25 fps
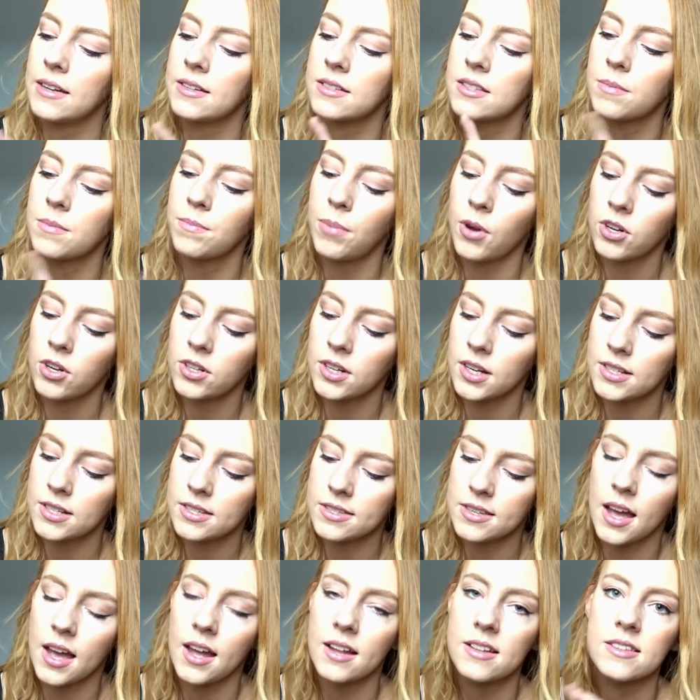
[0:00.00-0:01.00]
is the Bondi
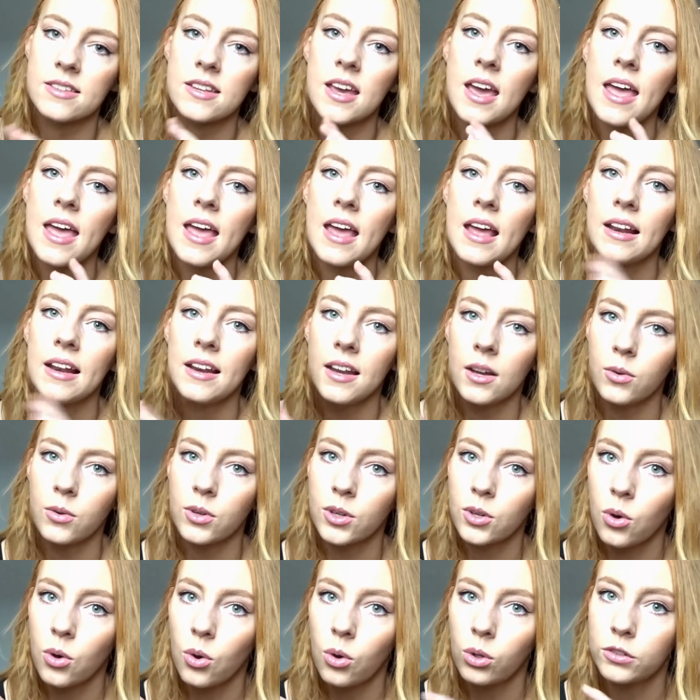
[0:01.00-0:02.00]
Sands
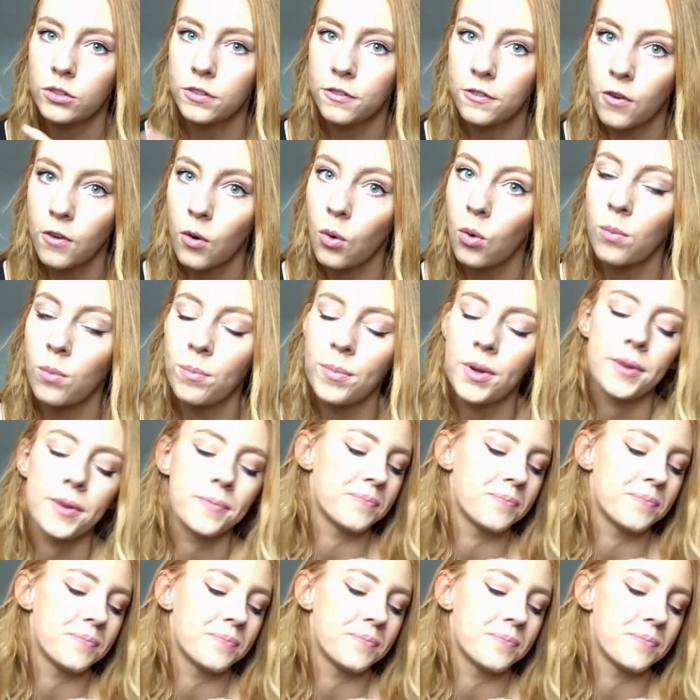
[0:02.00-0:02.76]
Liquid Gold Foam.